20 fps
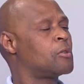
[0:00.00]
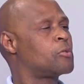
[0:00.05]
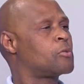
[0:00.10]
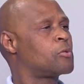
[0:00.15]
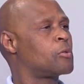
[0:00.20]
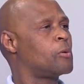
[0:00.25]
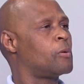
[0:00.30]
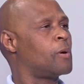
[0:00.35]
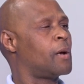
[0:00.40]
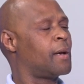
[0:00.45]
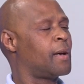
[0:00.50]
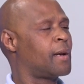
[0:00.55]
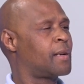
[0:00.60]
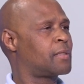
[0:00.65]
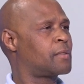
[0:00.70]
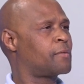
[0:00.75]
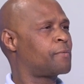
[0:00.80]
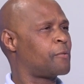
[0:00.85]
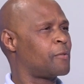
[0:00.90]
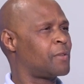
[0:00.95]
to
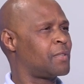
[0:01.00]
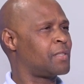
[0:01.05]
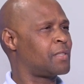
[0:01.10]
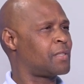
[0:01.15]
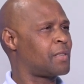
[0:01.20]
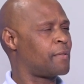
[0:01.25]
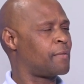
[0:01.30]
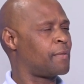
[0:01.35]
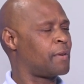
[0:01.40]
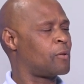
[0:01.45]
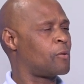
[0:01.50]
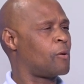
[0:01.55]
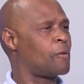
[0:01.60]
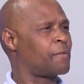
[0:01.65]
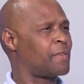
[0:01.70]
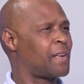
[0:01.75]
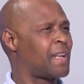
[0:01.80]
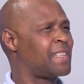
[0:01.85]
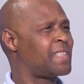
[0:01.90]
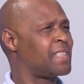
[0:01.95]
Act 47
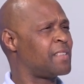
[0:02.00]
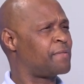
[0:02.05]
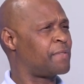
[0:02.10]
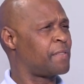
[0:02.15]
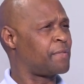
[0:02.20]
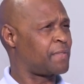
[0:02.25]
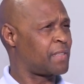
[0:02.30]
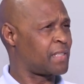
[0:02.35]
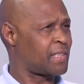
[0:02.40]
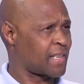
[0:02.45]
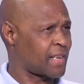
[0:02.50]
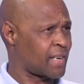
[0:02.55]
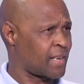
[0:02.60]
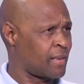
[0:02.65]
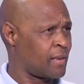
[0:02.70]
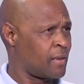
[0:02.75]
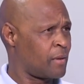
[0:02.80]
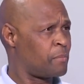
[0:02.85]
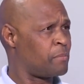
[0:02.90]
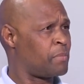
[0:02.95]
of 1953,
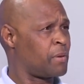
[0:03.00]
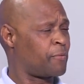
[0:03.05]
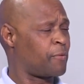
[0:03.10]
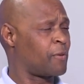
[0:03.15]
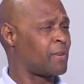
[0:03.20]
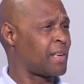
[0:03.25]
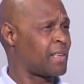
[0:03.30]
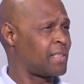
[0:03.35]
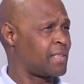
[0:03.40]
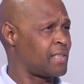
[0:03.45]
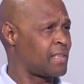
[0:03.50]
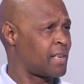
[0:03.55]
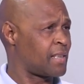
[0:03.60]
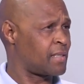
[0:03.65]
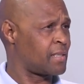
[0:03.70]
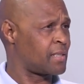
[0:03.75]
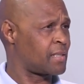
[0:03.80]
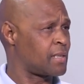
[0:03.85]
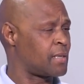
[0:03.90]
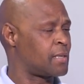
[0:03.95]
before
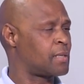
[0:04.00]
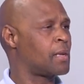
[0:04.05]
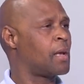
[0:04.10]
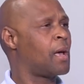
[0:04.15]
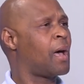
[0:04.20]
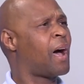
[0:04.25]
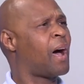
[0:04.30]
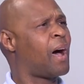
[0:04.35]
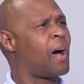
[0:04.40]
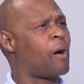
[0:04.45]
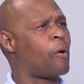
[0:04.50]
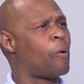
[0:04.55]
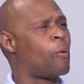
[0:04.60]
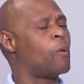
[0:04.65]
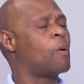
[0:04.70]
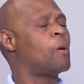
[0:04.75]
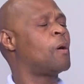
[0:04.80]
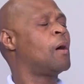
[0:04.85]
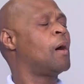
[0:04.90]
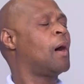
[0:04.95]
1996.
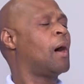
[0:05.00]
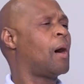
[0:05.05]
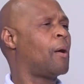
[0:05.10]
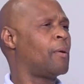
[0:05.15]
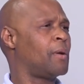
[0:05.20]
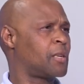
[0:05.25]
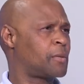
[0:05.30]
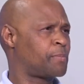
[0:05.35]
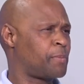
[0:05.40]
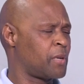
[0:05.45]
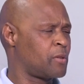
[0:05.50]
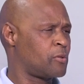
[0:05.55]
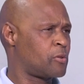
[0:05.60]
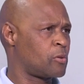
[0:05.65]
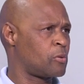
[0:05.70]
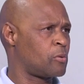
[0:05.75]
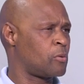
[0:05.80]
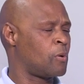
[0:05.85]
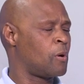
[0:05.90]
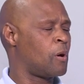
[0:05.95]
How? I'll explain to
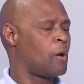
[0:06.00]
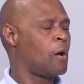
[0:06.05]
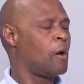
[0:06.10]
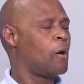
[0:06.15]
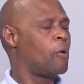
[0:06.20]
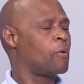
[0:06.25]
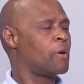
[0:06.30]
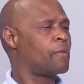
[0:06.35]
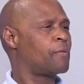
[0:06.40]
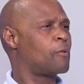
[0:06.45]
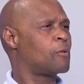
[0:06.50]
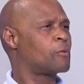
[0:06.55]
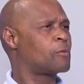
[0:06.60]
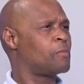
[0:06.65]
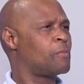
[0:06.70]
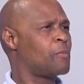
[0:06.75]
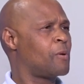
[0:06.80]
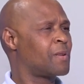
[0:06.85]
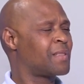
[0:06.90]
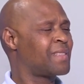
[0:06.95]
you. We've got
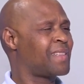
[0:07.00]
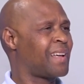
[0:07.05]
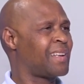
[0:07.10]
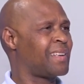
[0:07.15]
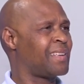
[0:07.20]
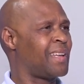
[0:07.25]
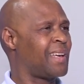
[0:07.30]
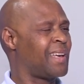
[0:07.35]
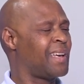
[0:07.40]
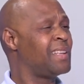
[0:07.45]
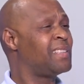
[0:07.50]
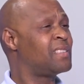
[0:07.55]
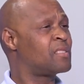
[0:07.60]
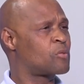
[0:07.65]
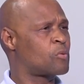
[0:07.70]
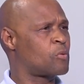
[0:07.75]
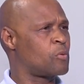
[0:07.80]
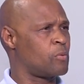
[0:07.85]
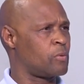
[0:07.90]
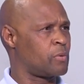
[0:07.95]
more than 8
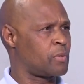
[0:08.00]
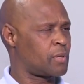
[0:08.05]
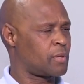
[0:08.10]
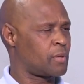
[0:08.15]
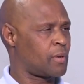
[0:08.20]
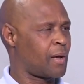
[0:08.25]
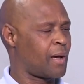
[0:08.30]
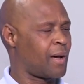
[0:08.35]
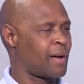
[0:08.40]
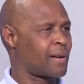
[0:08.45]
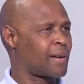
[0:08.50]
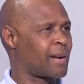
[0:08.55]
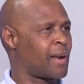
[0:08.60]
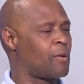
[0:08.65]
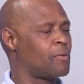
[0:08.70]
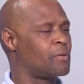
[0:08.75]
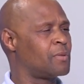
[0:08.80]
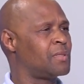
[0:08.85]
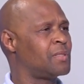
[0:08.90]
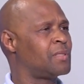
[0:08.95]
schools
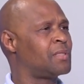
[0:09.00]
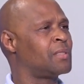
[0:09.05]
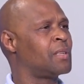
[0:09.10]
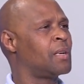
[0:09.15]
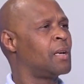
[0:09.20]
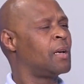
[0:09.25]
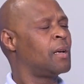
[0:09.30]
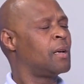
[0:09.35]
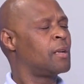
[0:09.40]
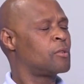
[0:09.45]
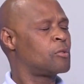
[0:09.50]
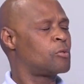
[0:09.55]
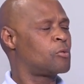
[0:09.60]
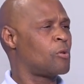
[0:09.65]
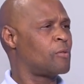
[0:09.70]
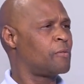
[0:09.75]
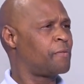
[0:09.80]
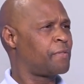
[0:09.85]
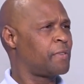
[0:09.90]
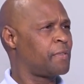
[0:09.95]
around
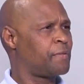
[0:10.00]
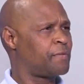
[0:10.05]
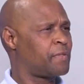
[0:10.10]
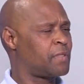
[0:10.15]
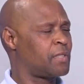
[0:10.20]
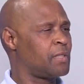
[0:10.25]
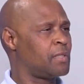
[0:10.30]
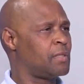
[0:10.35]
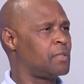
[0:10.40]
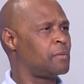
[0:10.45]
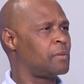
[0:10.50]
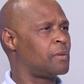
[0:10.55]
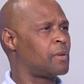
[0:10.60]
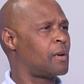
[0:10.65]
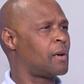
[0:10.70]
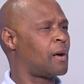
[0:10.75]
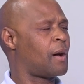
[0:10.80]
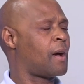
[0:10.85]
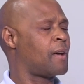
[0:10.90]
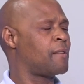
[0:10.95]
Zone 15,
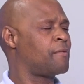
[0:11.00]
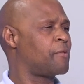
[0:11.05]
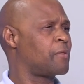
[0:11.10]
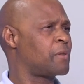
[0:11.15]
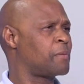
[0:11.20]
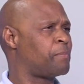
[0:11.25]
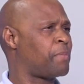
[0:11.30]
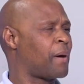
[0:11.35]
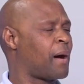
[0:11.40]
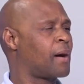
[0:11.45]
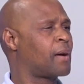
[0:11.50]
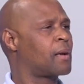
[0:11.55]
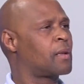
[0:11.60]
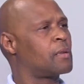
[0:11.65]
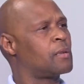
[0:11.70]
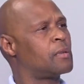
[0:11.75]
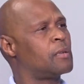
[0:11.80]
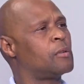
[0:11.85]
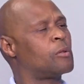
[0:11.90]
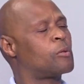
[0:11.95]
Ivory Park,
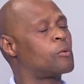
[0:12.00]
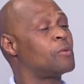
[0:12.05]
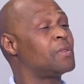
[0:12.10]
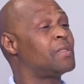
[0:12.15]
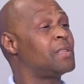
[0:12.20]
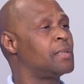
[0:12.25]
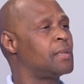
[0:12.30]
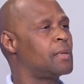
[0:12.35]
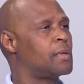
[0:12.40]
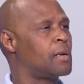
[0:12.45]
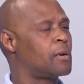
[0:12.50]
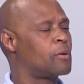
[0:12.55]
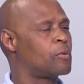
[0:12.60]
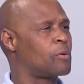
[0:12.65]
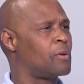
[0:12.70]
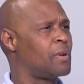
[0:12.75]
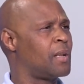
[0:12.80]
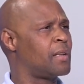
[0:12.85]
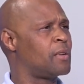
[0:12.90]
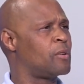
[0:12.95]
including
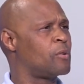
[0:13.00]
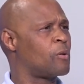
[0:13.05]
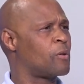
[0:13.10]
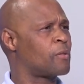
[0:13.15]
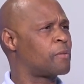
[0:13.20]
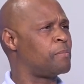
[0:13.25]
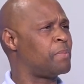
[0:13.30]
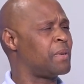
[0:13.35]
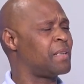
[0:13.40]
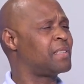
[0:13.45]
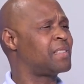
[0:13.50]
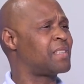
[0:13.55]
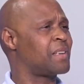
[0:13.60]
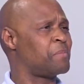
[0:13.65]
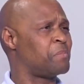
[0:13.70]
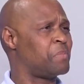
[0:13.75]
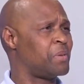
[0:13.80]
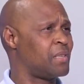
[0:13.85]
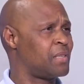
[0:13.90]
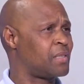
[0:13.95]
Ekurhuleni North, being
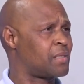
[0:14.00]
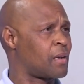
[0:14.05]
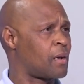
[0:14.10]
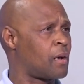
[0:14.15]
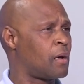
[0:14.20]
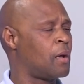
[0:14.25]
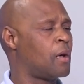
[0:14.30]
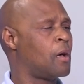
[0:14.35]
Tembisa.